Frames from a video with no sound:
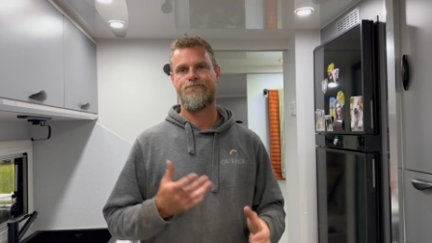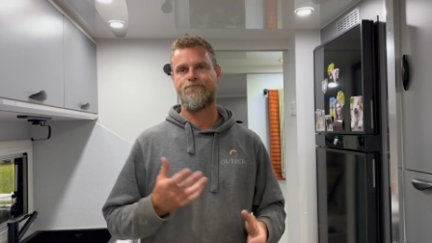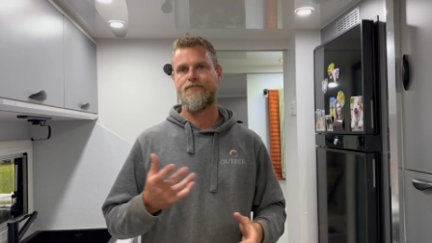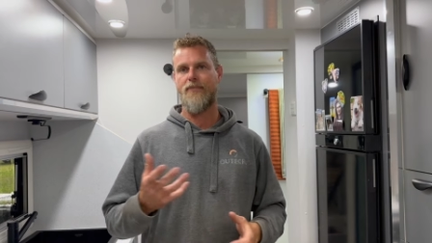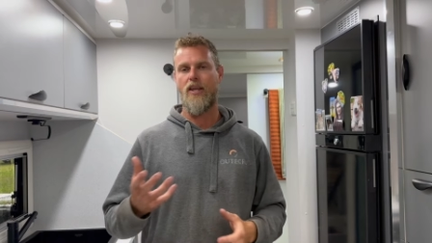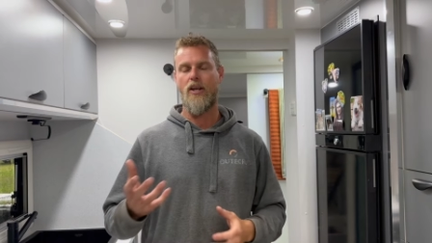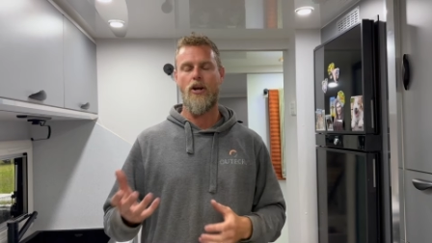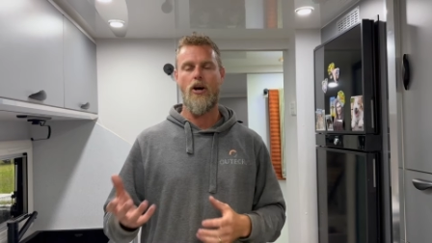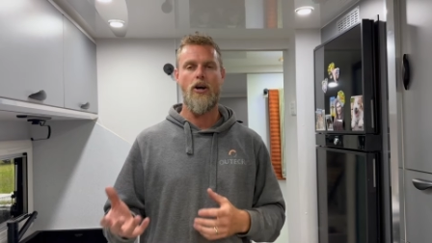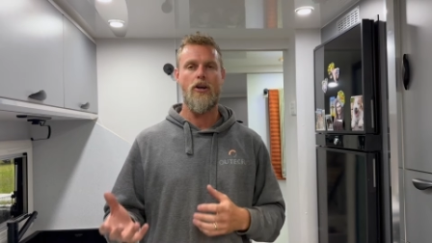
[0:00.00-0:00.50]

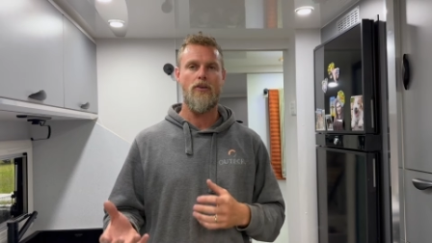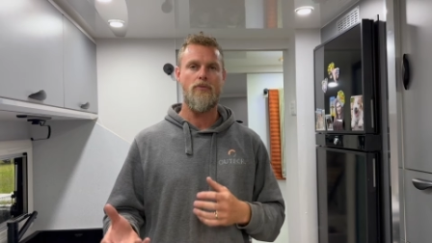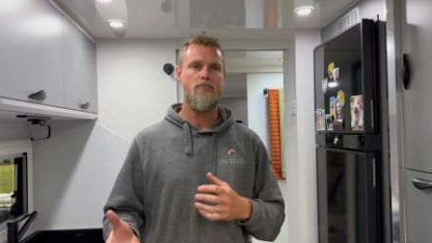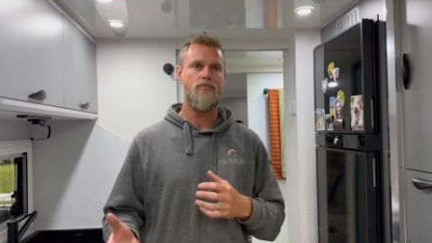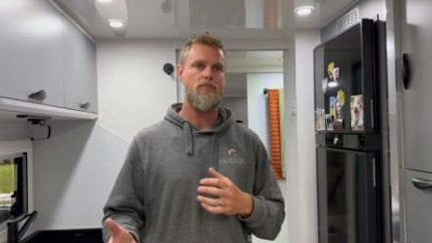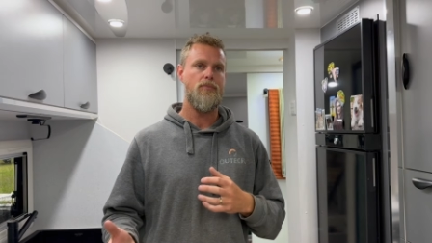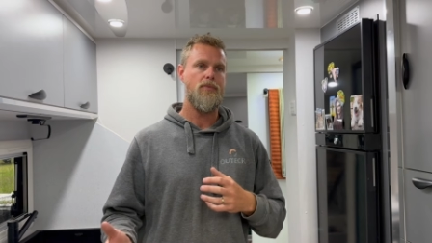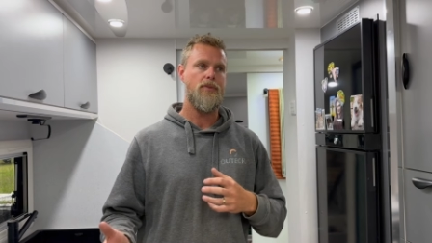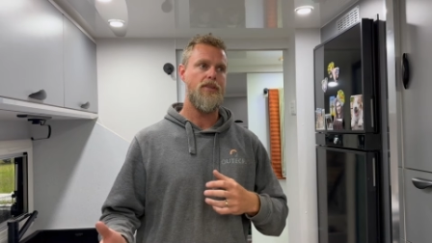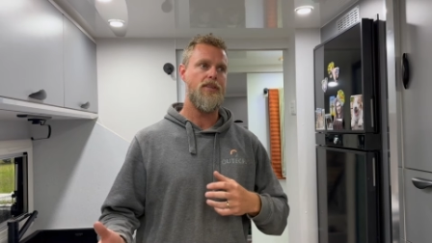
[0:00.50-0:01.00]
you know,
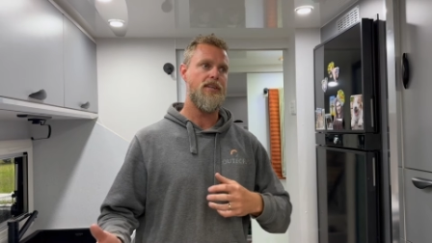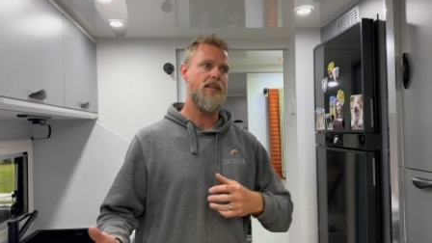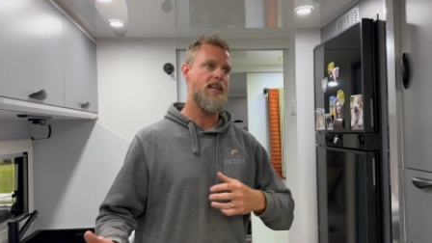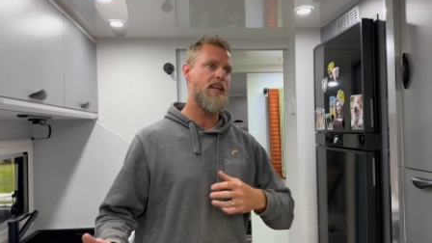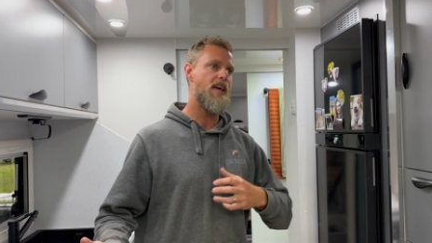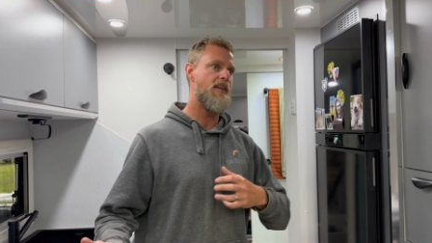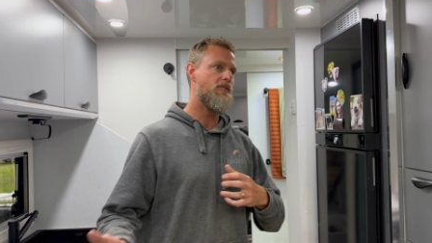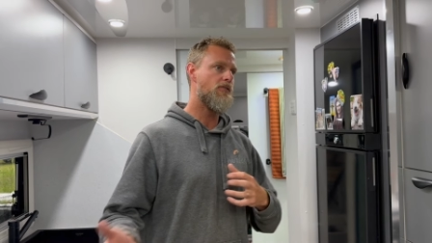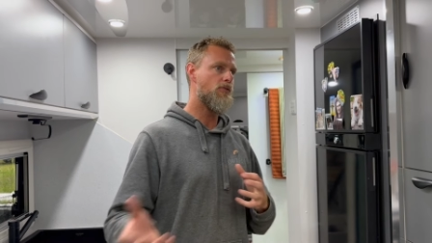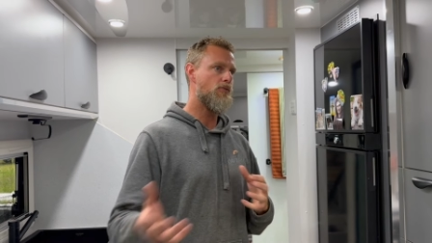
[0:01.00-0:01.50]
you're
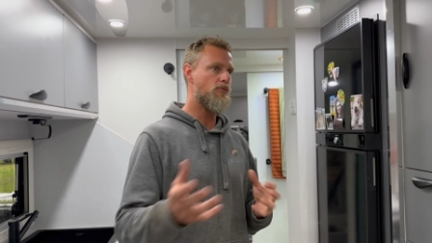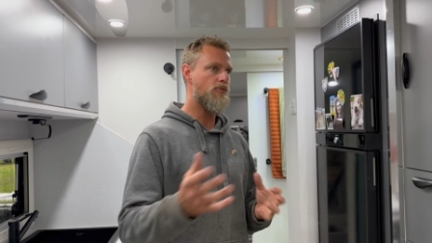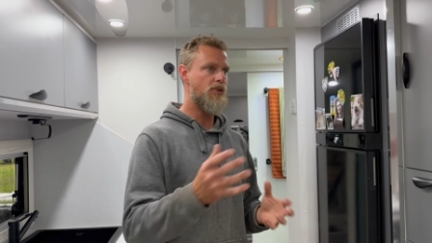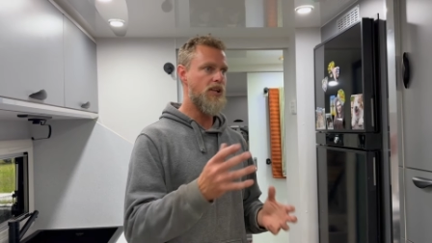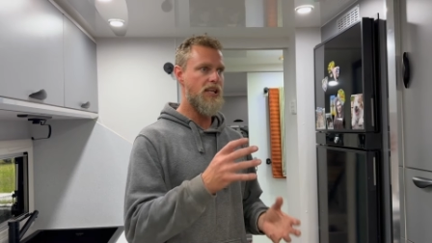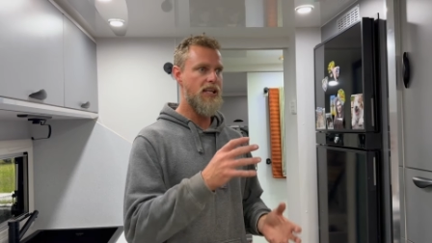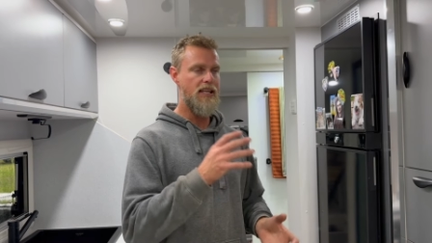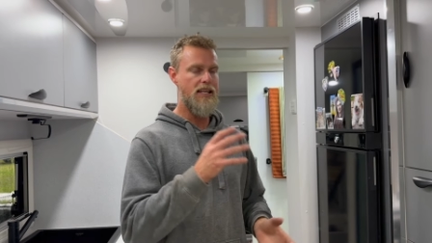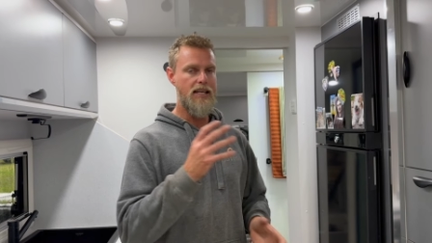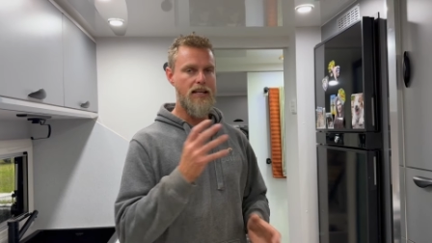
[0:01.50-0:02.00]
never
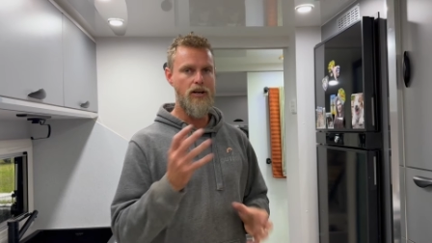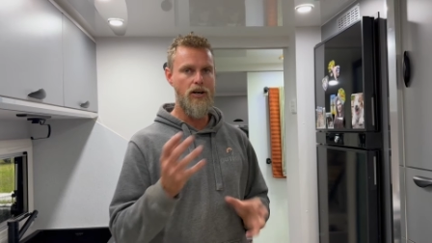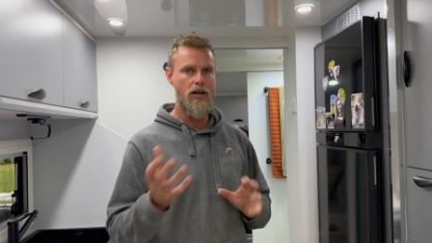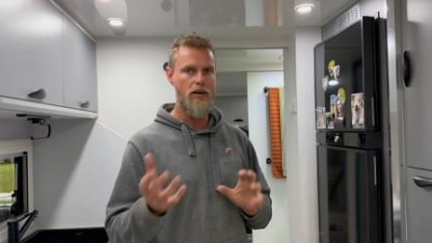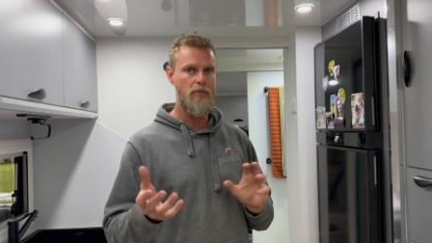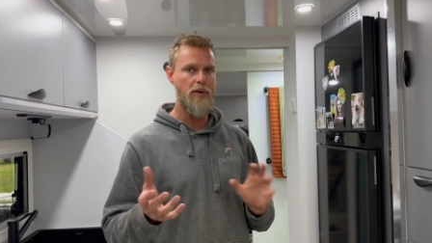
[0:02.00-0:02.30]
really going to